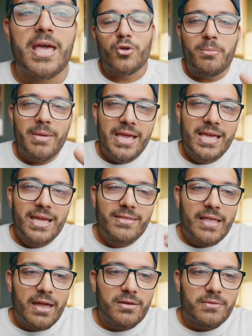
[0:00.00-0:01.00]
You're making
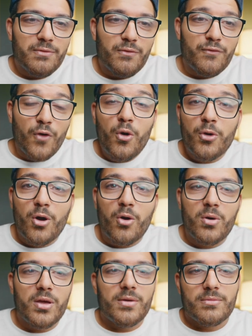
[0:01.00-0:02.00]
that
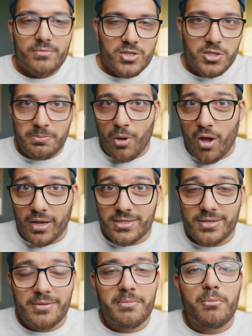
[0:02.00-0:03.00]
photo
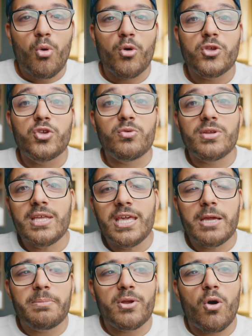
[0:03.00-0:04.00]
spot more
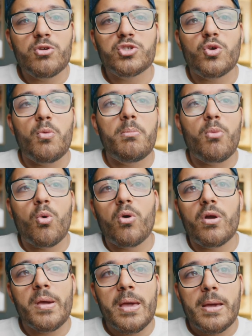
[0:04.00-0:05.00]
unique, but also
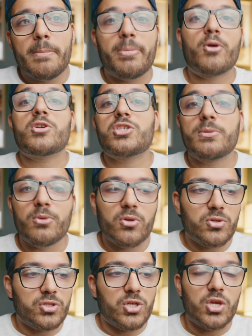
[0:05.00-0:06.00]
more
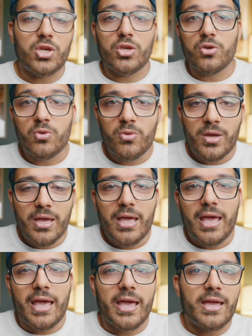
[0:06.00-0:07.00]
personal to you
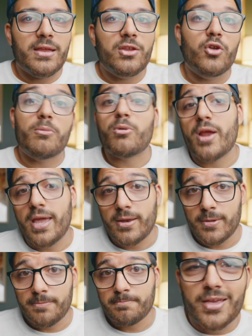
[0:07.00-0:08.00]
and your
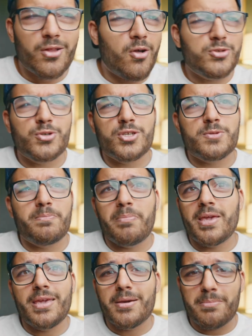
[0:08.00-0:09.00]
brand. It'll also just
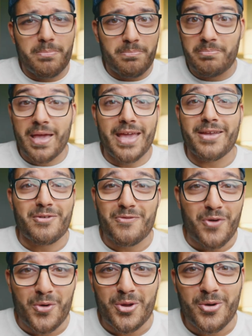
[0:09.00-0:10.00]
be a banger
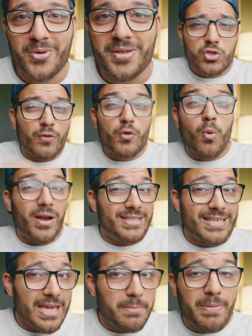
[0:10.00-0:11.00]
photo. So if you want to
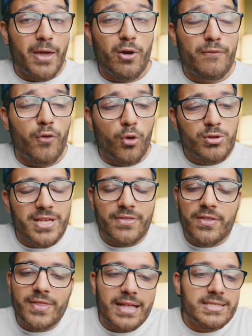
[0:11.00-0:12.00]
take better photos, I
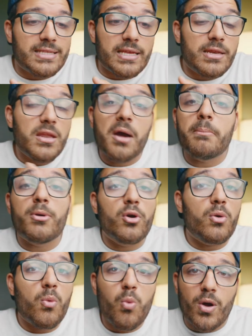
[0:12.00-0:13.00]
think that's the
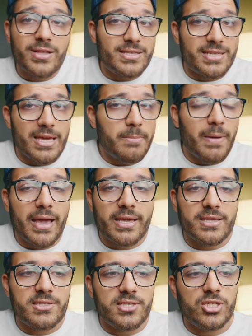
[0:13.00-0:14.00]
number one tip I
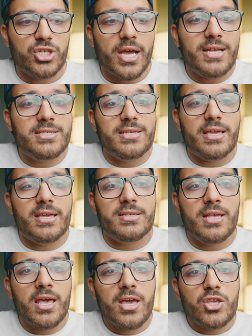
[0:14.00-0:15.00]
can suggest,
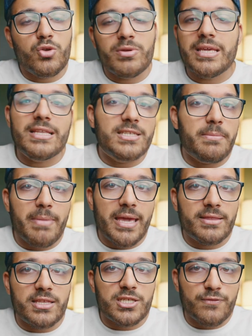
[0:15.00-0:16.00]
is you need to
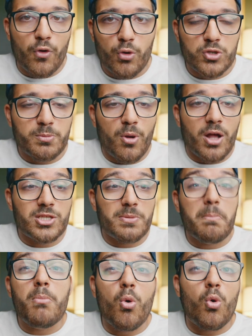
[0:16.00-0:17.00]
make these photo spots
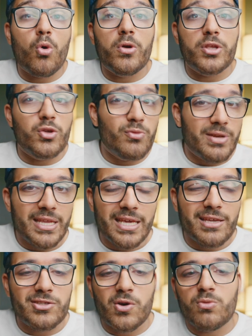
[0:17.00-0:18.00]
more
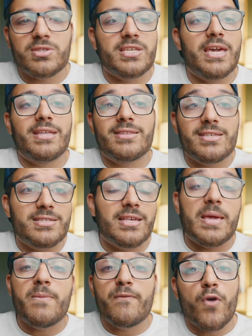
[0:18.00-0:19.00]
unique. Don't take the
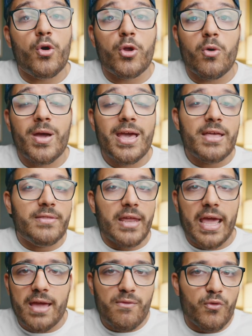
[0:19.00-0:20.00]
same photo
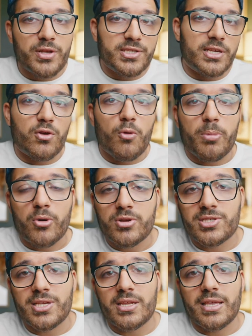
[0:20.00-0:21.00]
that every single
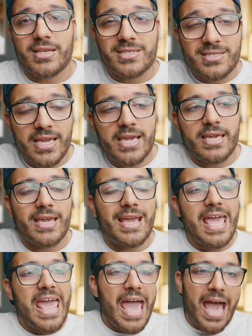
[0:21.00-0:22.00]
person is
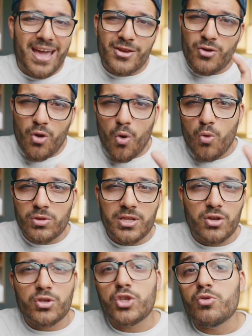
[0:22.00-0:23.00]
taking. Add your own
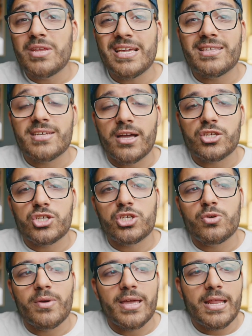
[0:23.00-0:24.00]
little unique touch
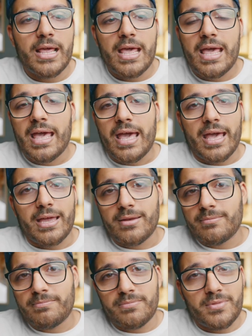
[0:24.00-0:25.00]
to it,
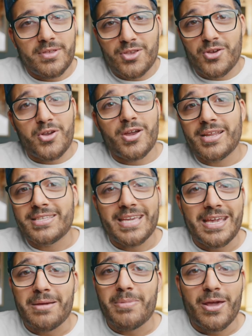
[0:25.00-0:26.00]
and you're gonna
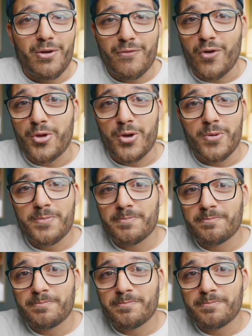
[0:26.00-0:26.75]
take a better photo.